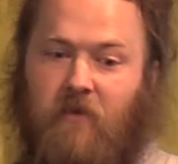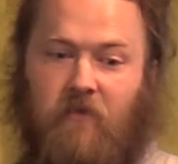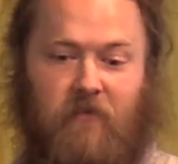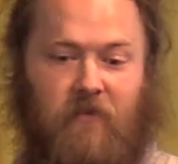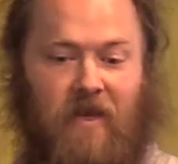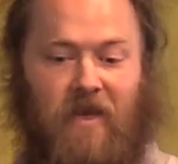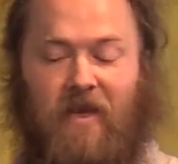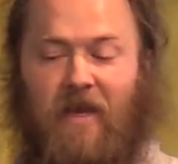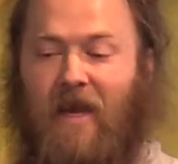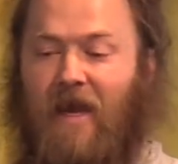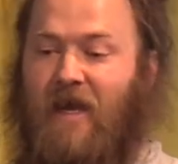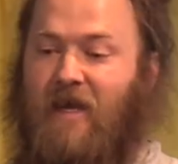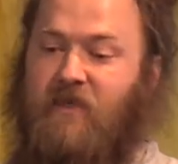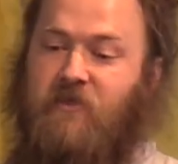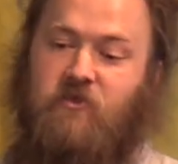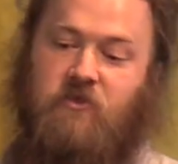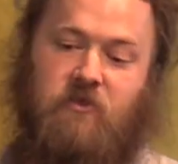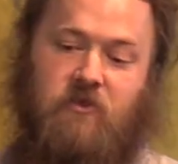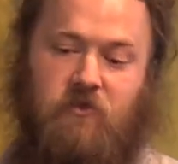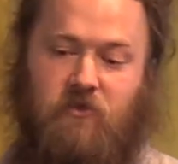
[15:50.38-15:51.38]
that
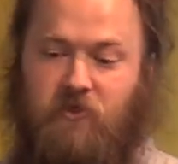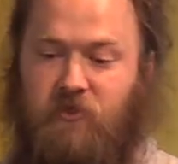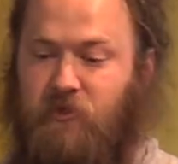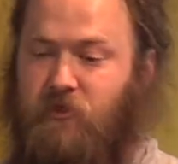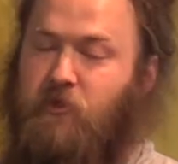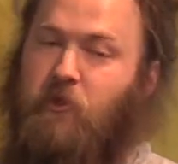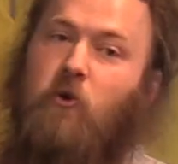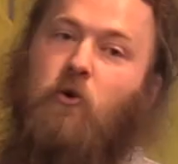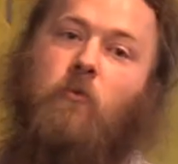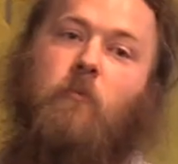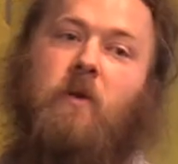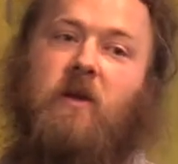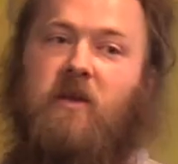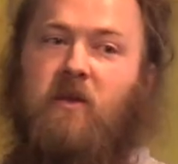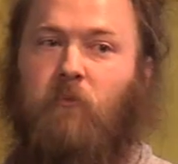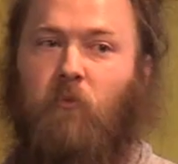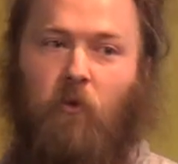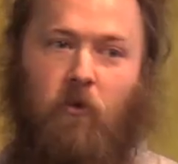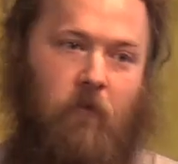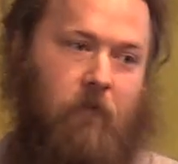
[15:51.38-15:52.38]
adds so
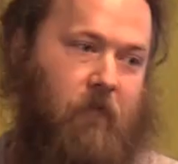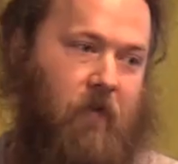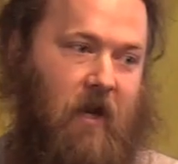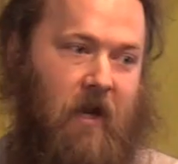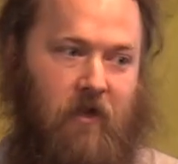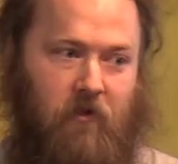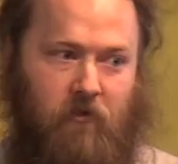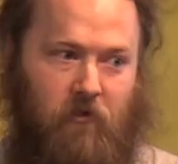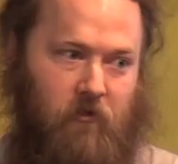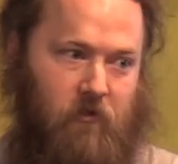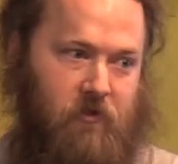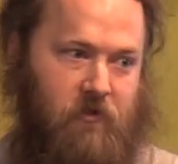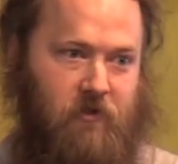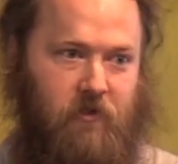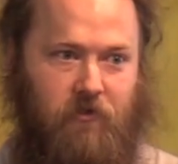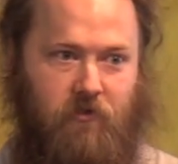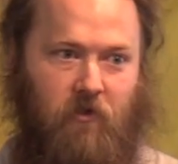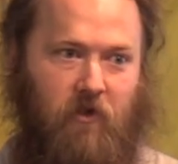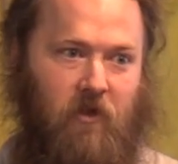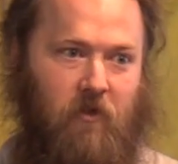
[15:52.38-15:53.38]
many more factors
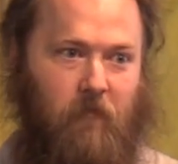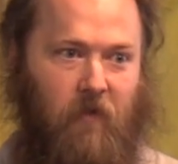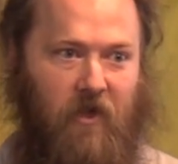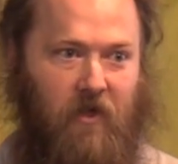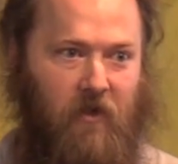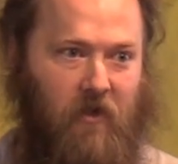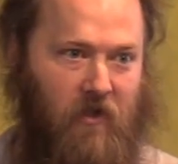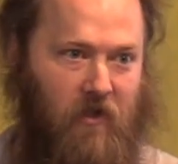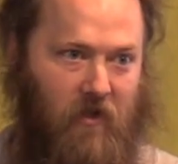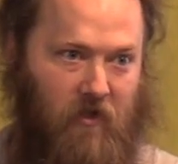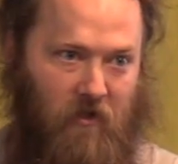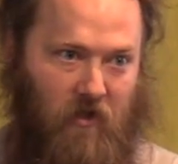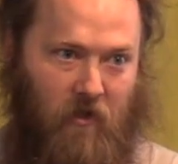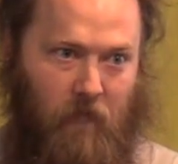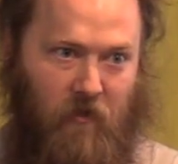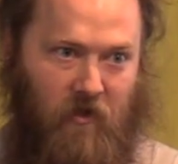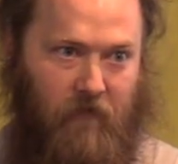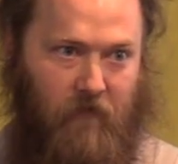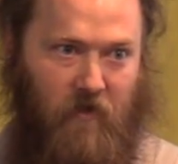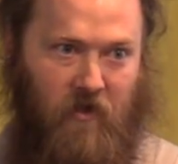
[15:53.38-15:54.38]
to try to maintain
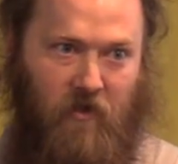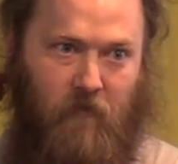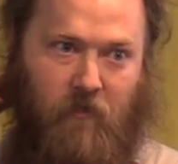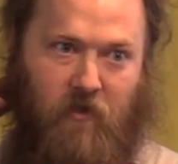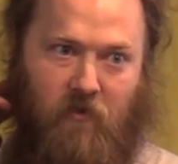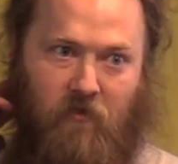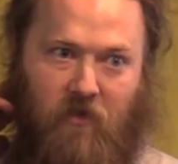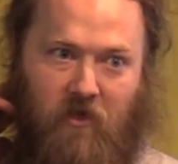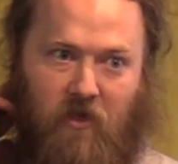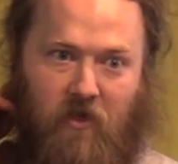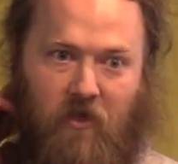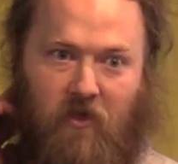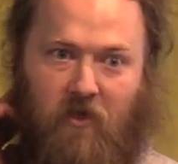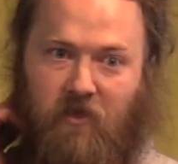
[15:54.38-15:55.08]
economic viability.